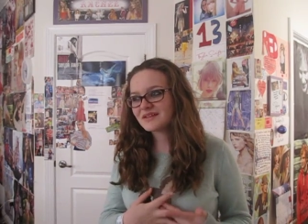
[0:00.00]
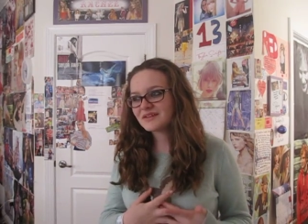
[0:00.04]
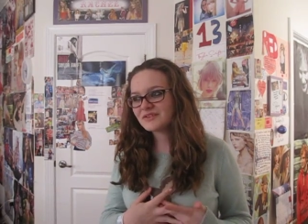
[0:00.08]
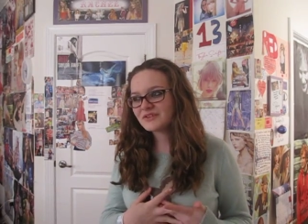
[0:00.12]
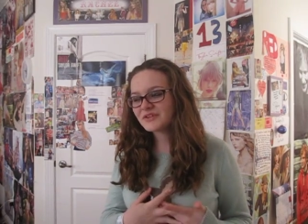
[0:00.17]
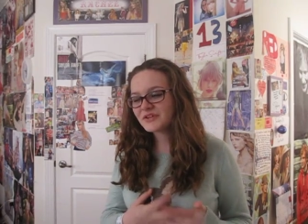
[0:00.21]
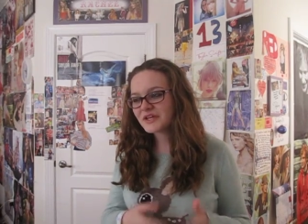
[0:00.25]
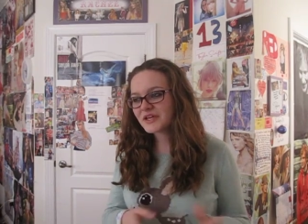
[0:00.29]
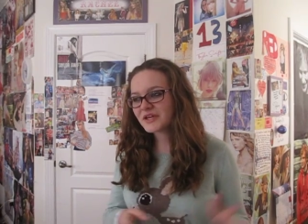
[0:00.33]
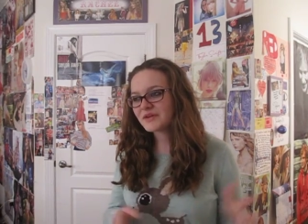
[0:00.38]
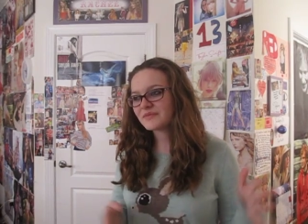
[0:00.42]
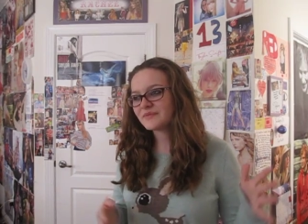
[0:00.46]

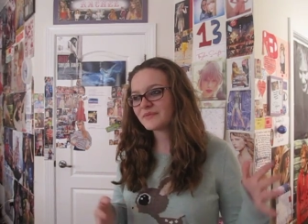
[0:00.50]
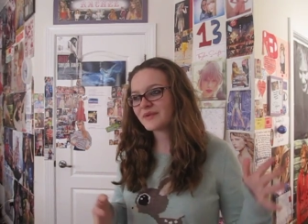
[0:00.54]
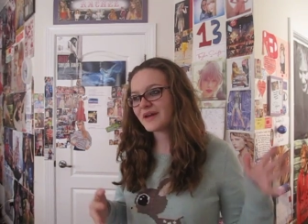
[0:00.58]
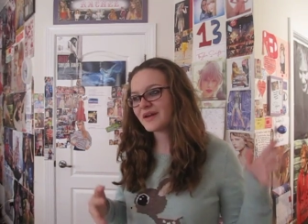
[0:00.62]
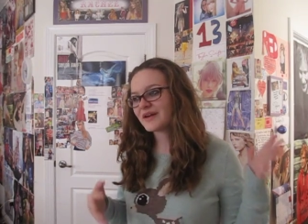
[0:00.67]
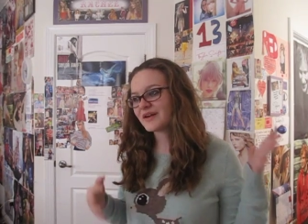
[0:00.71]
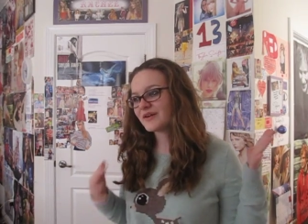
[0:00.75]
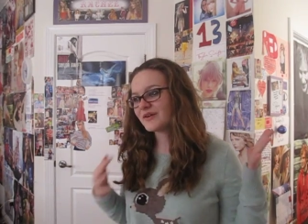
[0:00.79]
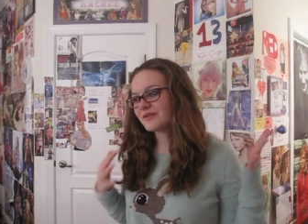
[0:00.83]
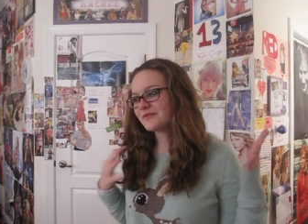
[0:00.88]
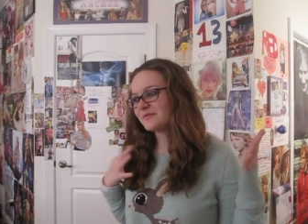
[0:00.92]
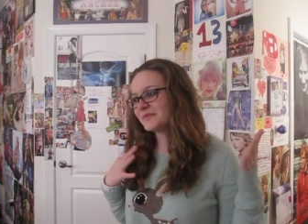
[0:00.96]
looking
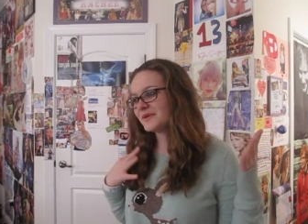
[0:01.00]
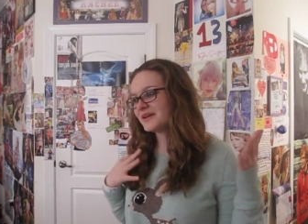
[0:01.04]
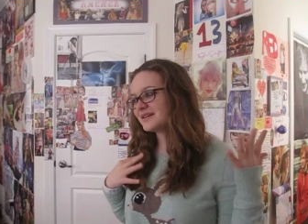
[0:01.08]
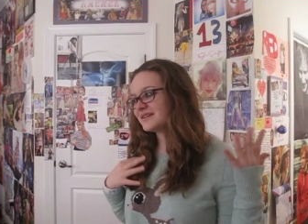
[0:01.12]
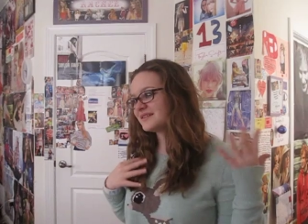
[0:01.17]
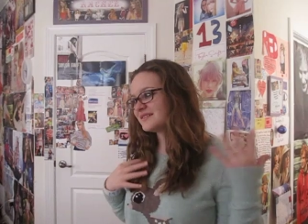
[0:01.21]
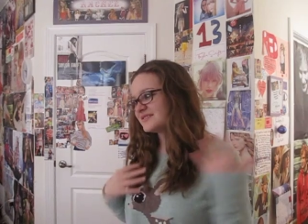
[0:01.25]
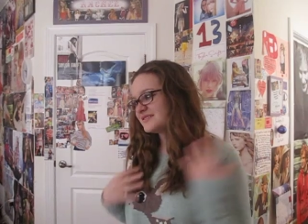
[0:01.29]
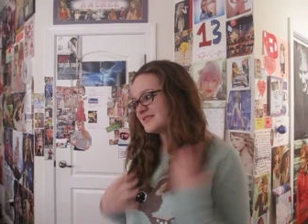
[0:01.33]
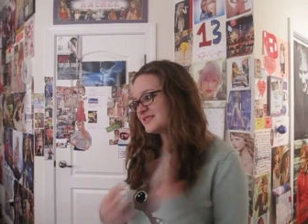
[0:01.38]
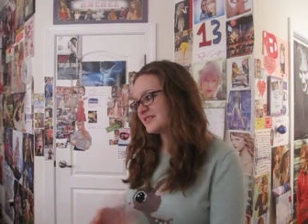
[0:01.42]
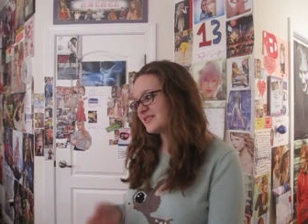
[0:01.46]
back on my
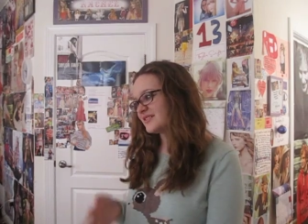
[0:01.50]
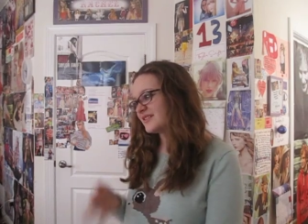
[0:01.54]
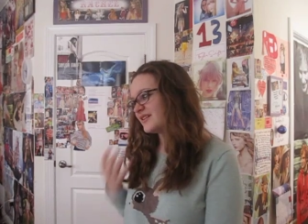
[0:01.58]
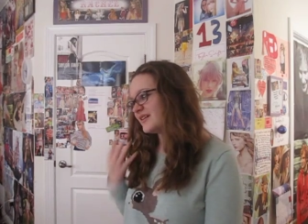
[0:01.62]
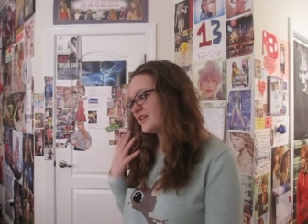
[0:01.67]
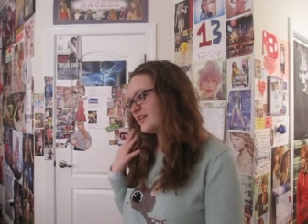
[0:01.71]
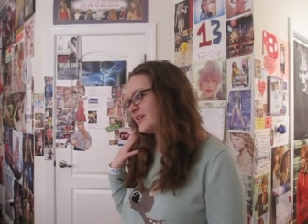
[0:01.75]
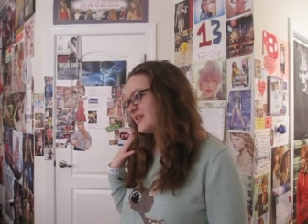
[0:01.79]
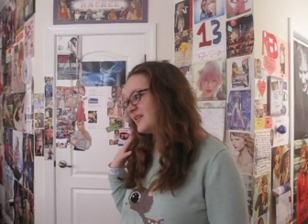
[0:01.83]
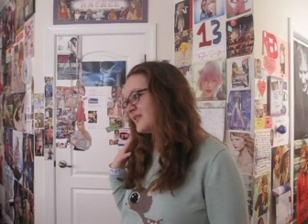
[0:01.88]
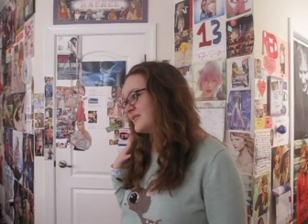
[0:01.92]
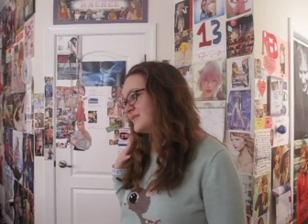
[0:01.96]

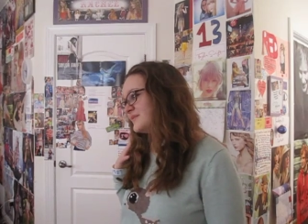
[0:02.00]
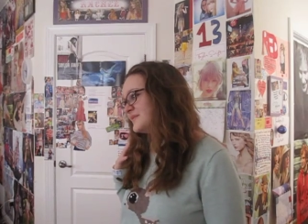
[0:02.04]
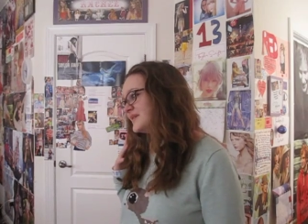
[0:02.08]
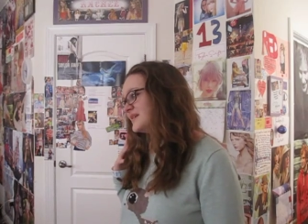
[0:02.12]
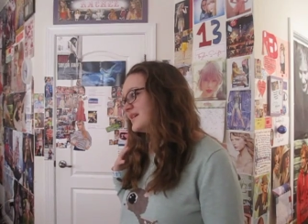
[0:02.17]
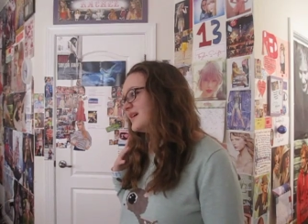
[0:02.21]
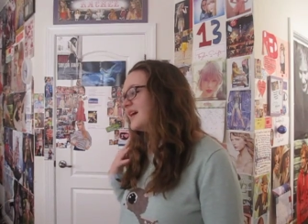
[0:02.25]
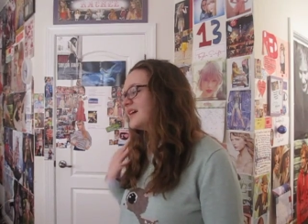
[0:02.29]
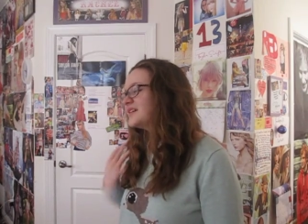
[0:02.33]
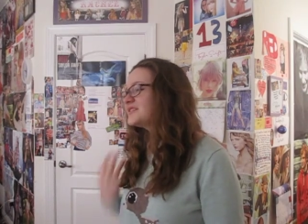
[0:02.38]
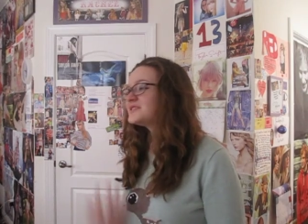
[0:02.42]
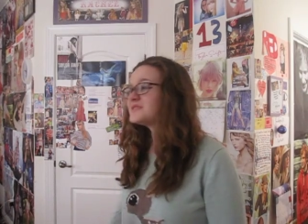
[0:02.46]
Instagram
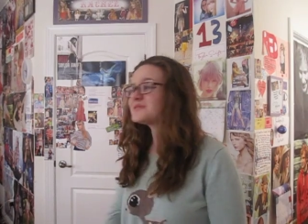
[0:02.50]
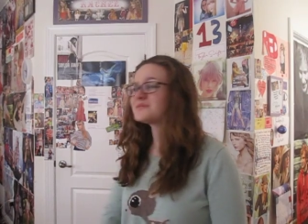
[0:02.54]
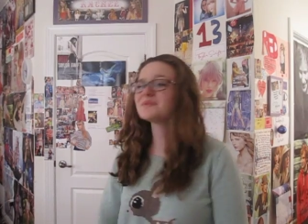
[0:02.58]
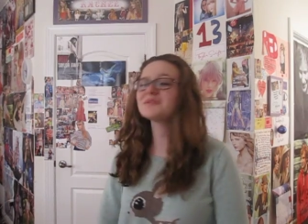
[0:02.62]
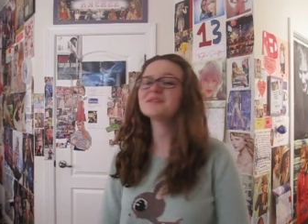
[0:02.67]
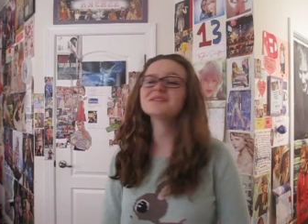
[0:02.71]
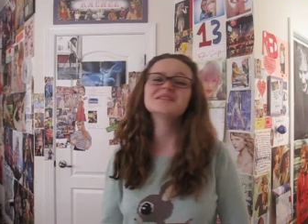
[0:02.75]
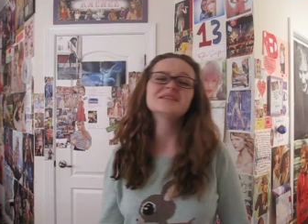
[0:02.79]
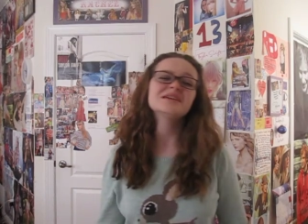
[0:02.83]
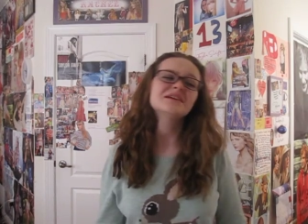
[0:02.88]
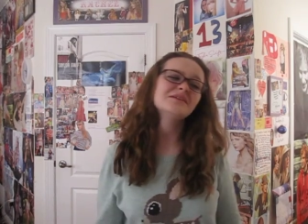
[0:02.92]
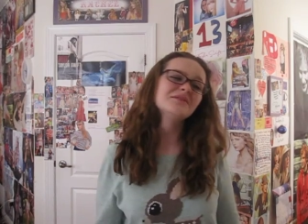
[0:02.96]
and I just
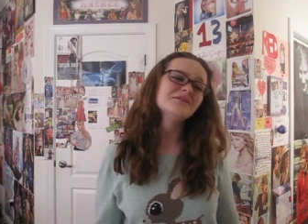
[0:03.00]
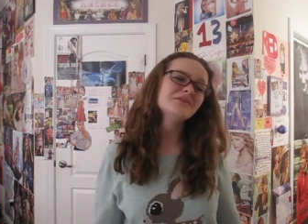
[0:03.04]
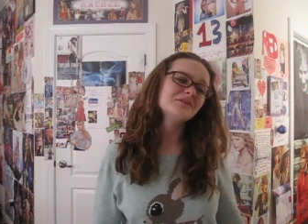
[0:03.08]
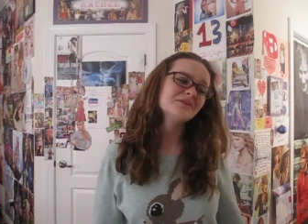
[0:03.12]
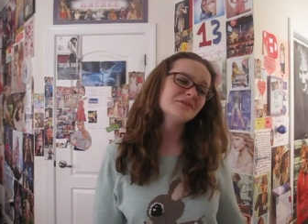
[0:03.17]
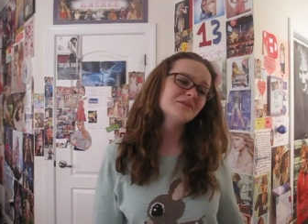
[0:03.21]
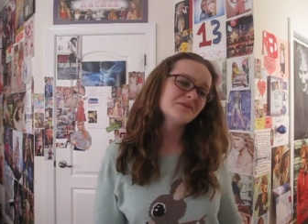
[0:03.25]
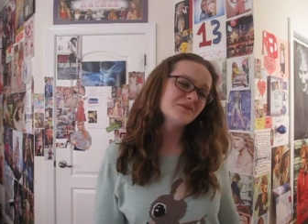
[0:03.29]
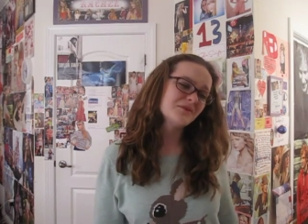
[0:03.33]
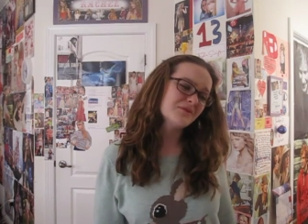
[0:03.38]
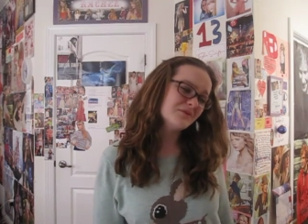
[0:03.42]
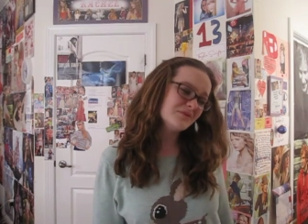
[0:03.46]
want Taylor
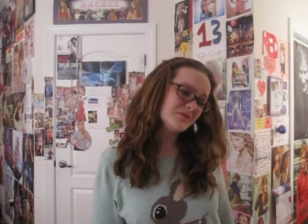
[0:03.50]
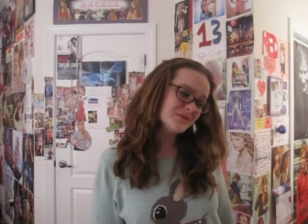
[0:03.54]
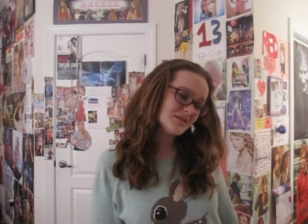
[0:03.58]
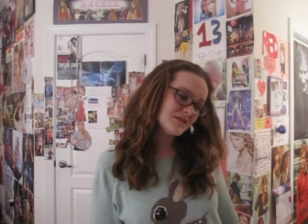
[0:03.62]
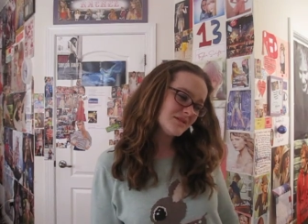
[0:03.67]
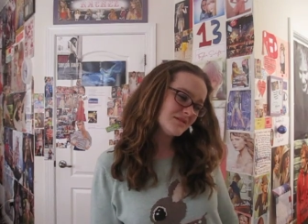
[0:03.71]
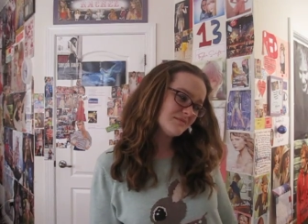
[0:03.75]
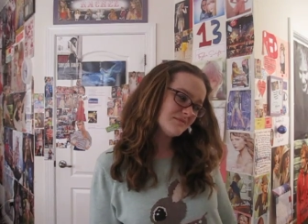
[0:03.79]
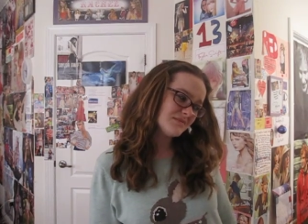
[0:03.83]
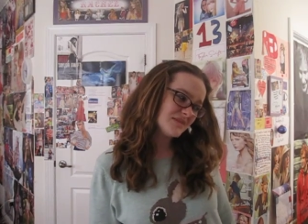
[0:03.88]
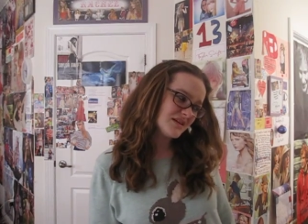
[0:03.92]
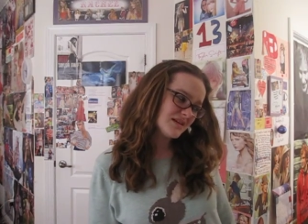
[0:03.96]
to
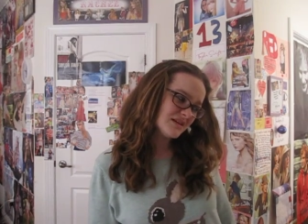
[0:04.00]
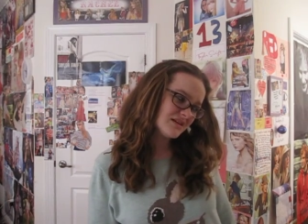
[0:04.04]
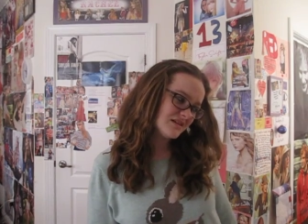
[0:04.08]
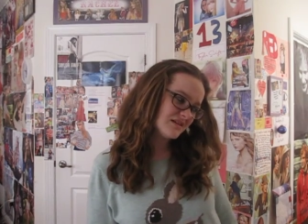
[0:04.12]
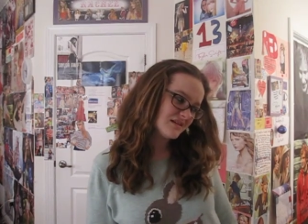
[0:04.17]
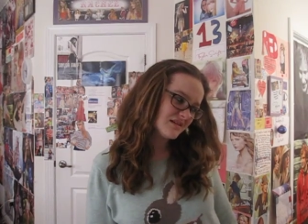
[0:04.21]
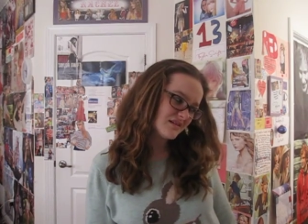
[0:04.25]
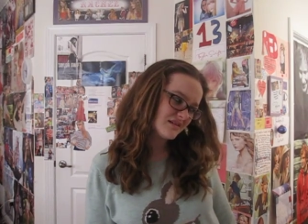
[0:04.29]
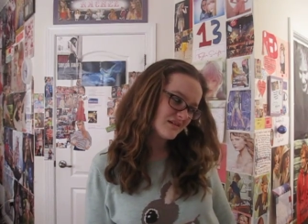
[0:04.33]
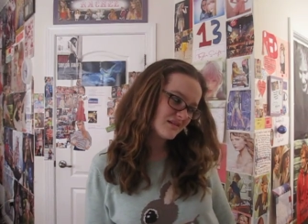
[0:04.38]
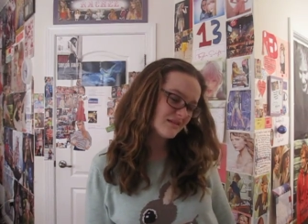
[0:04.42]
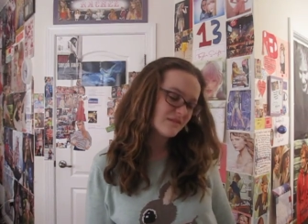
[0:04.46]
notice
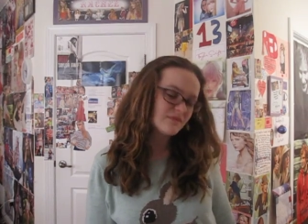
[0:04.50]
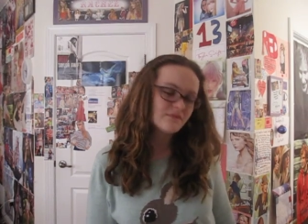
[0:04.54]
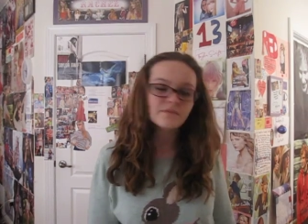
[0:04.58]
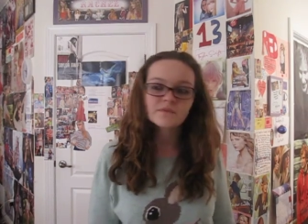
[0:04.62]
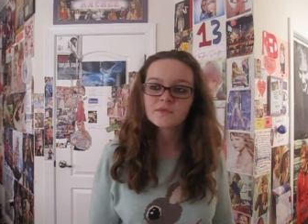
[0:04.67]
me.